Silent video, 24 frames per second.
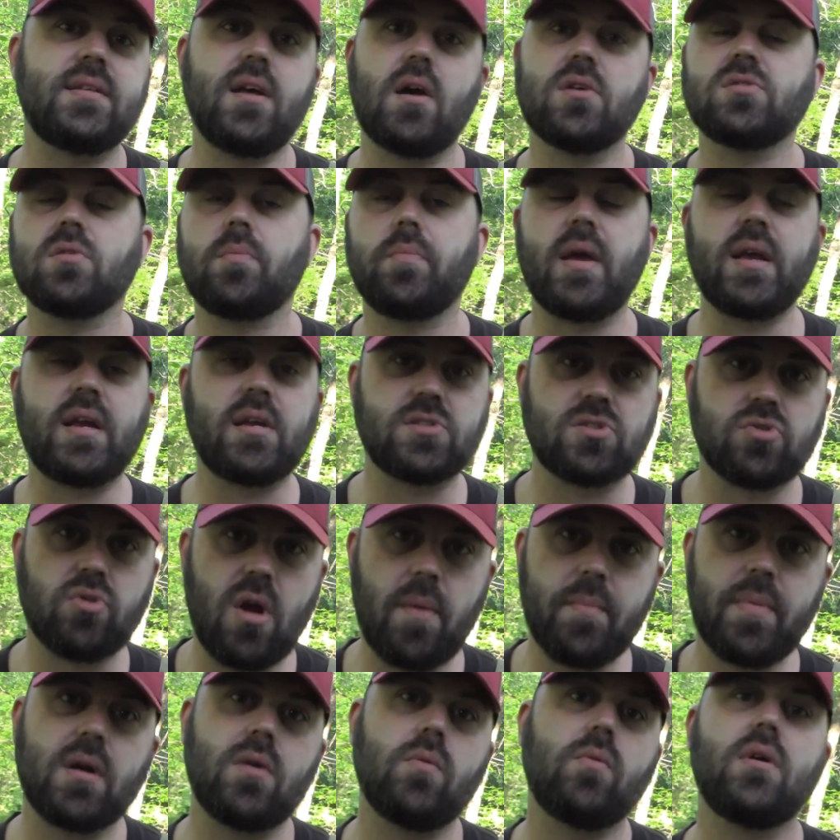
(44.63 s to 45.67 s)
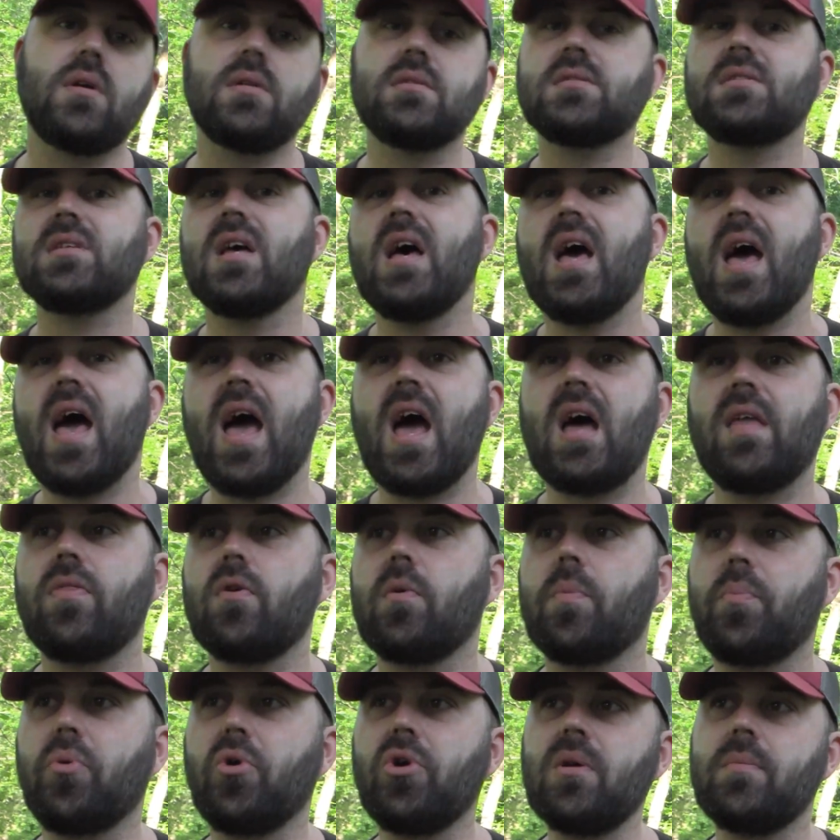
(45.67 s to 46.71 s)
They also make ceramic ones, and
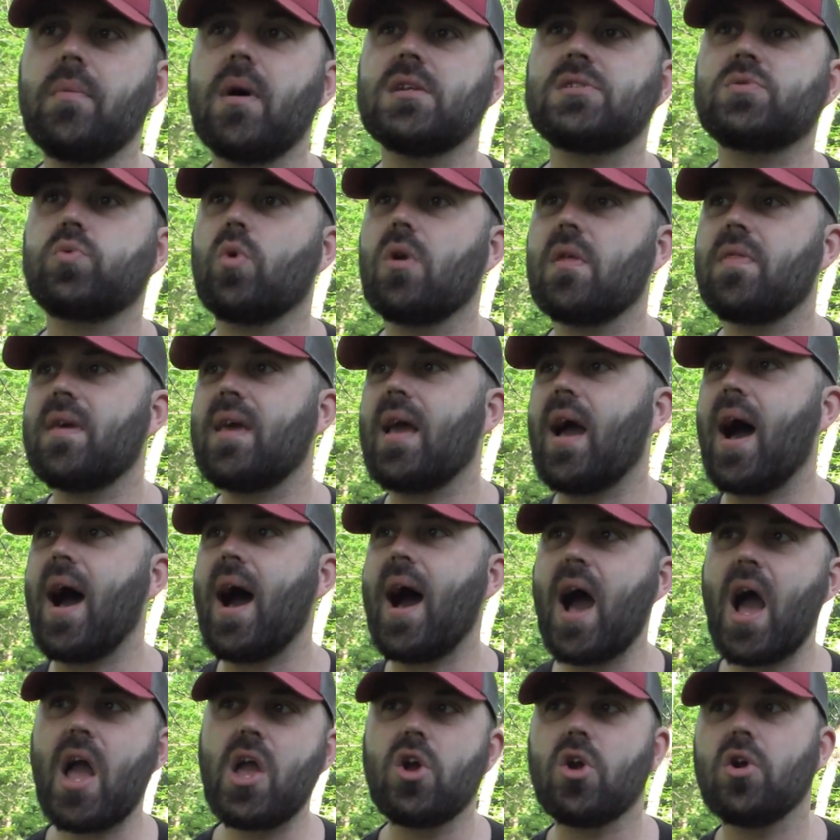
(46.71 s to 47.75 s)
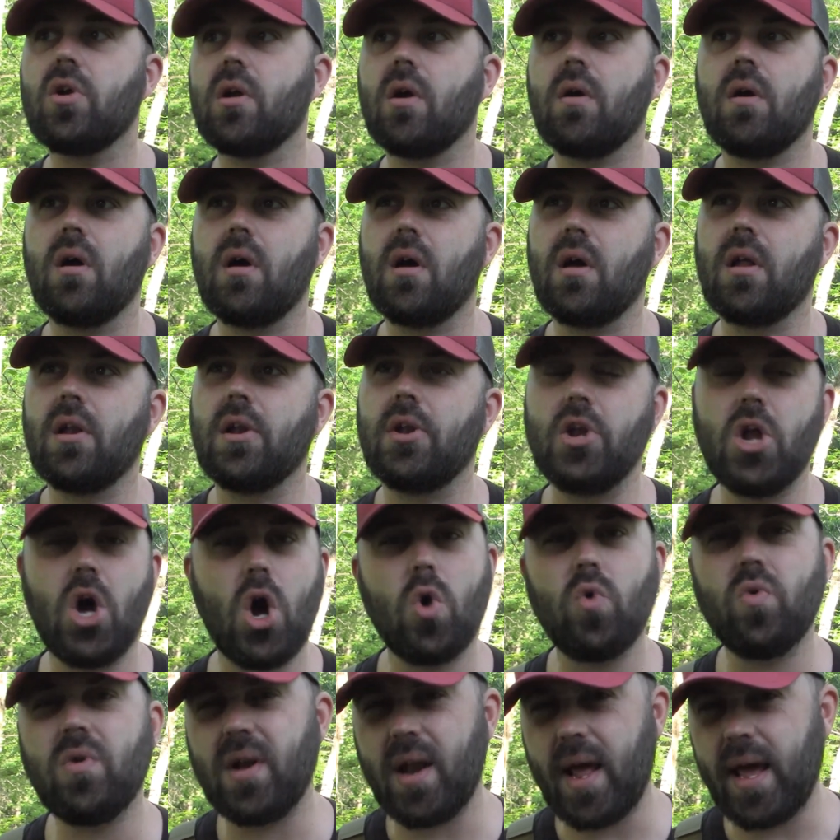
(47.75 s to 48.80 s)
they're pretty much one of the higher
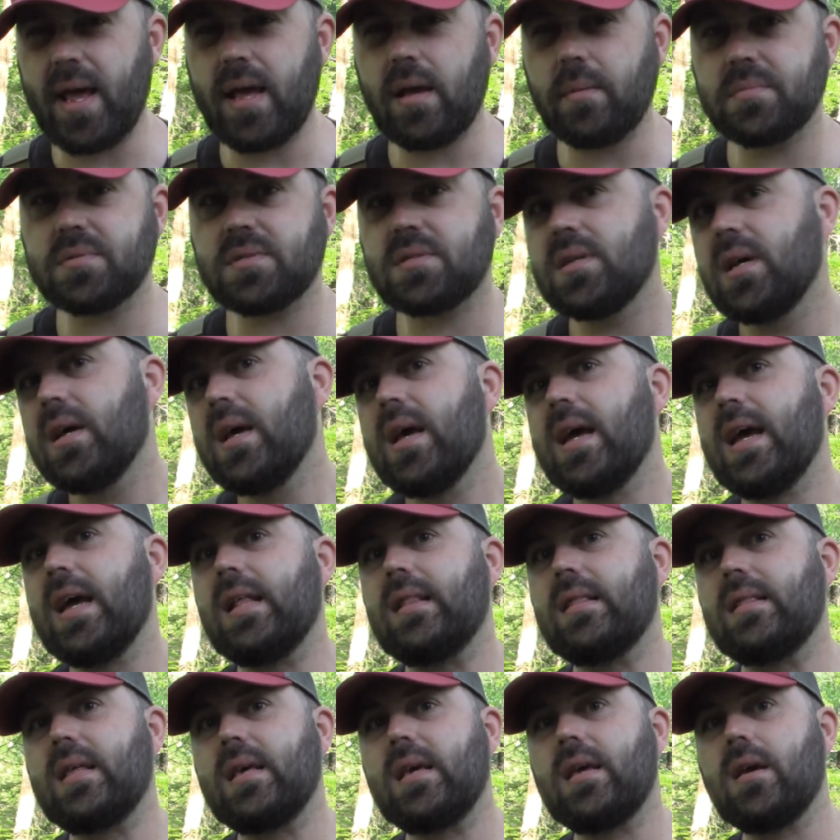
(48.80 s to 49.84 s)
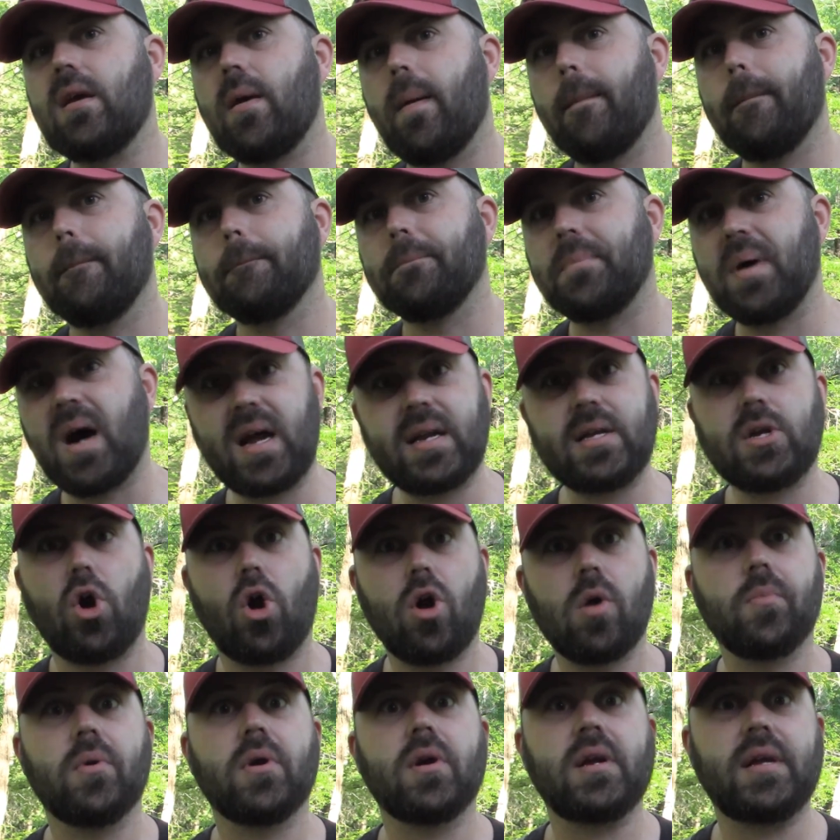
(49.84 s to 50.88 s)
known names in the body
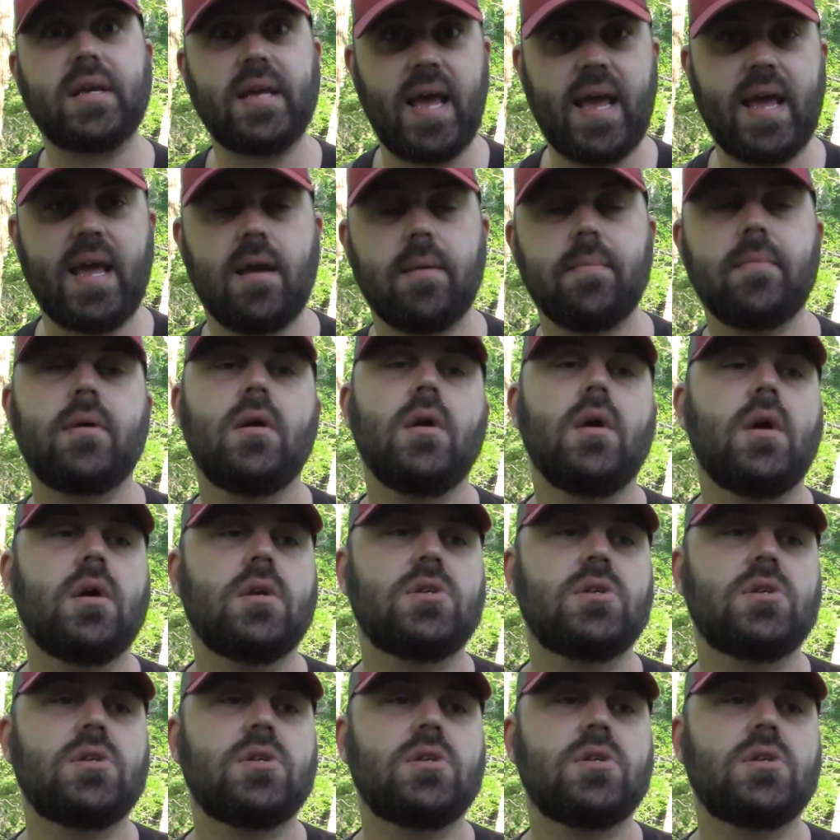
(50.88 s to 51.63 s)
armor game.